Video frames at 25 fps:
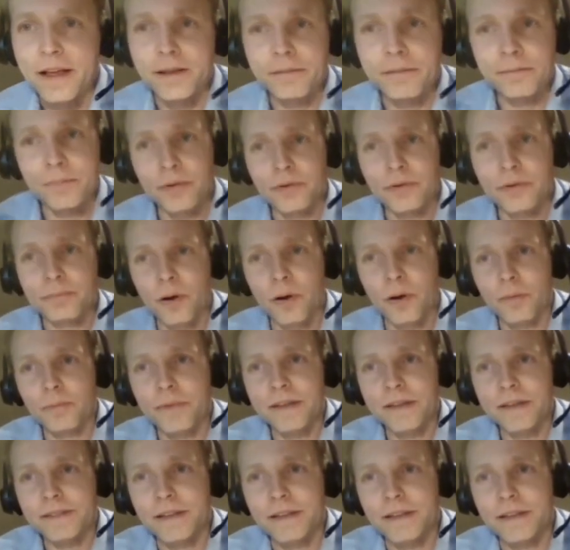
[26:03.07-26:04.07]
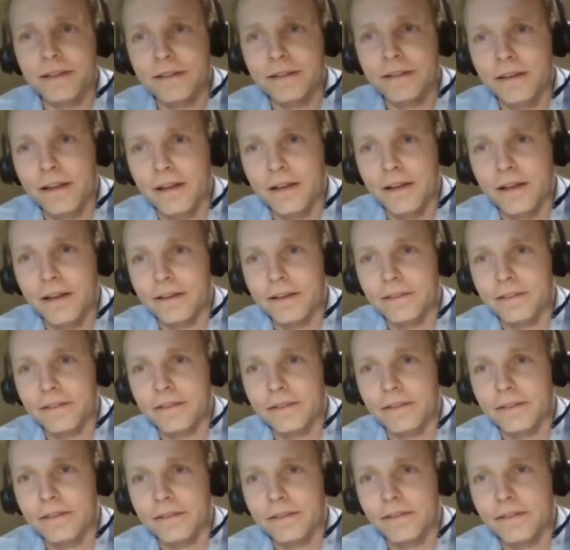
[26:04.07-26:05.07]
and pop these in
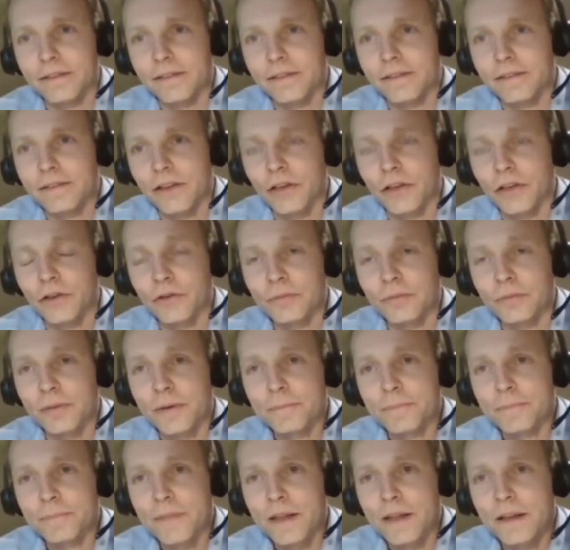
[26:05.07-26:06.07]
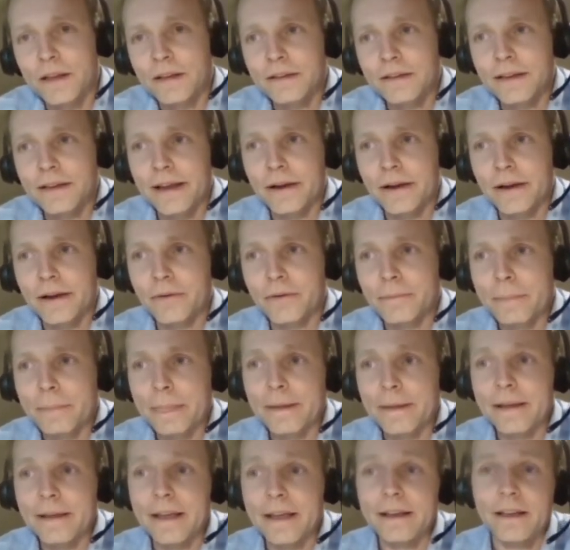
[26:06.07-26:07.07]
the coop. Now,
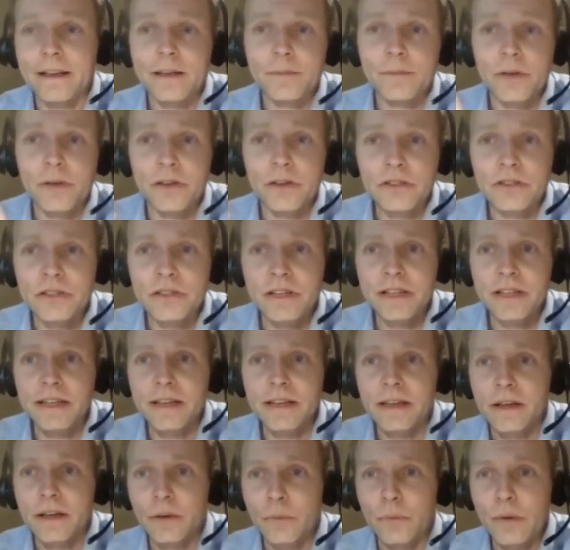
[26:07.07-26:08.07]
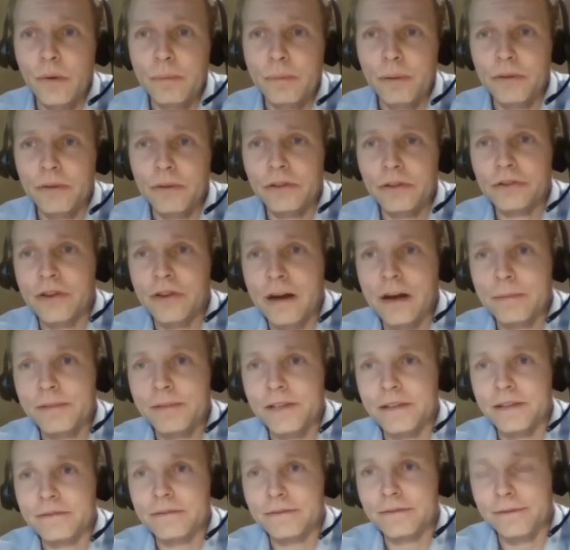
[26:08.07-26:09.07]
again, commercially, we put the traps
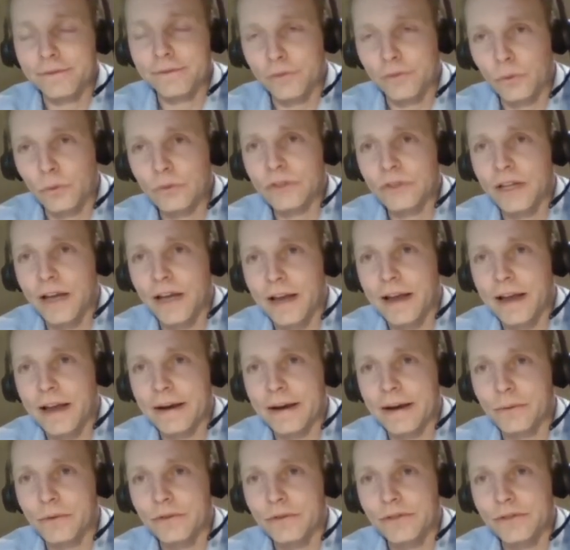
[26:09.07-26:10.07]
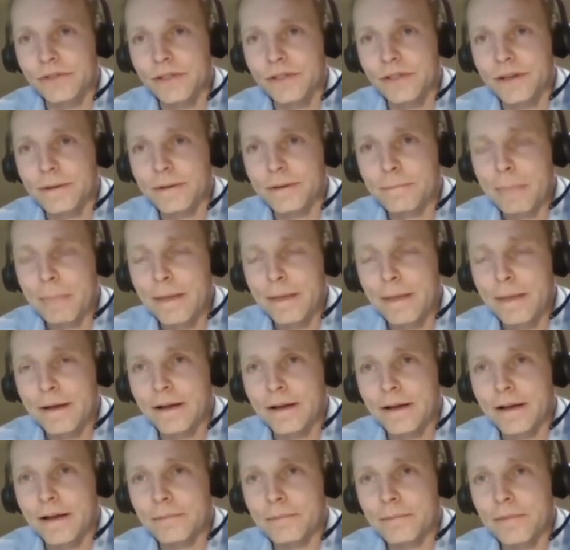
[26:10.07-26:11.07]
in for 48 hours,
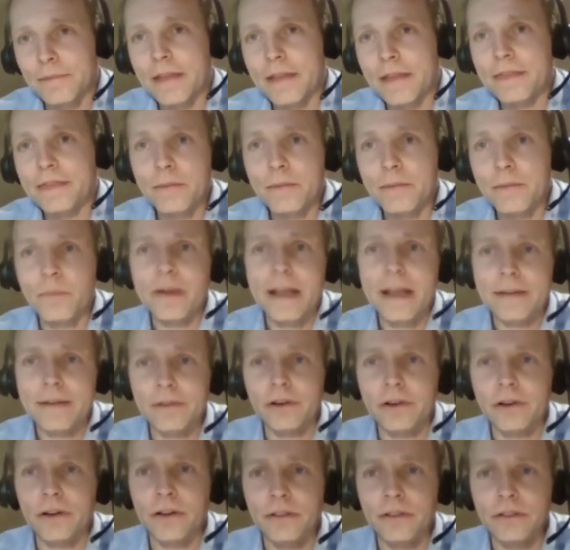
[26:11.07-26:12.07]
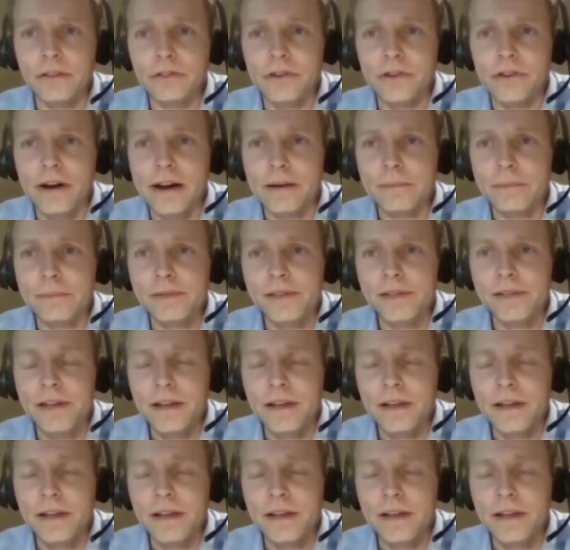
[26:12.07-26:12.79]
and then we have a look at the traps.